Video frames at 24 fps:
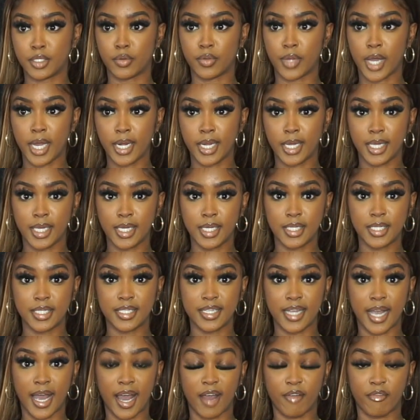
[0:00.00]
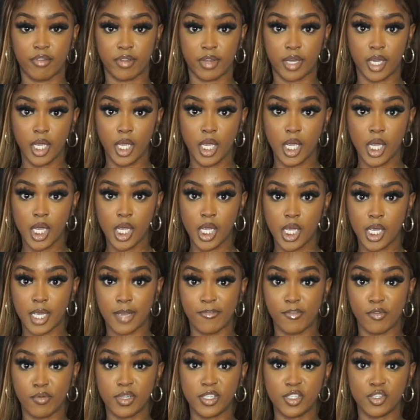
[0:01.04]
that is everything. If
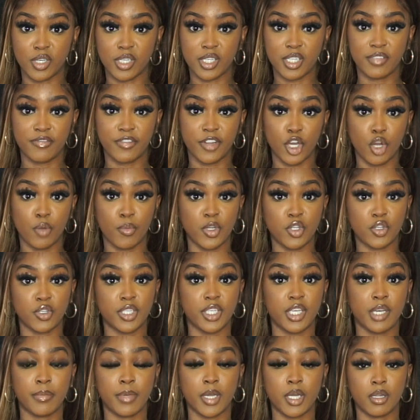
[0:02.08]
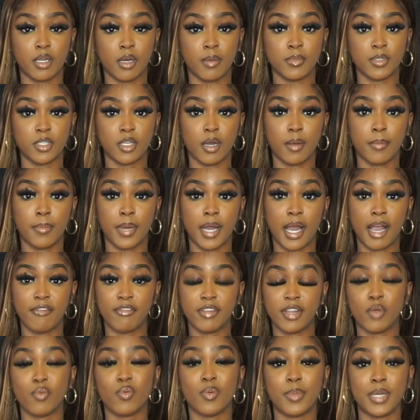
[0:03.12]
you enjoyed this video, make sure to give me a thumbs up.
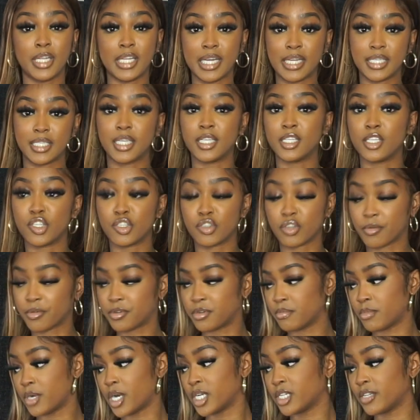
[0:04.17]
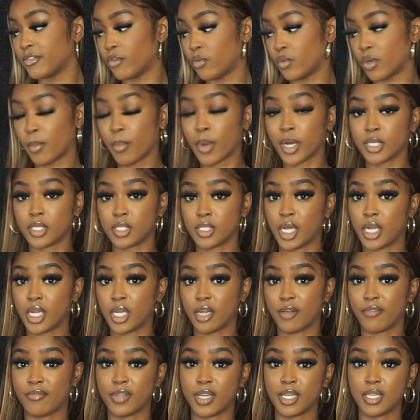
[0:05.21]
Everything will be linked in the description box if you want to purchase any
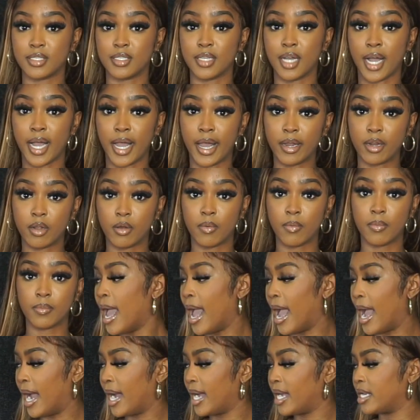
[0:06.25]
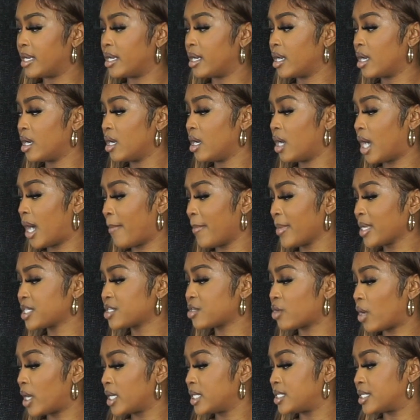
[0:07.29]
of these items. And I'm
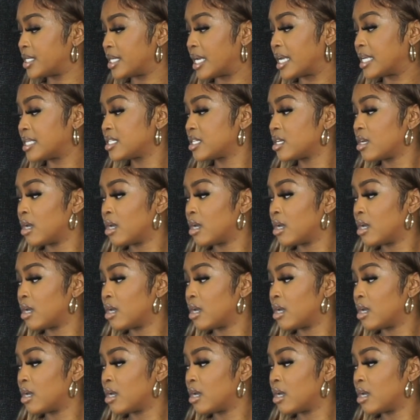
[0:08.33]
excited,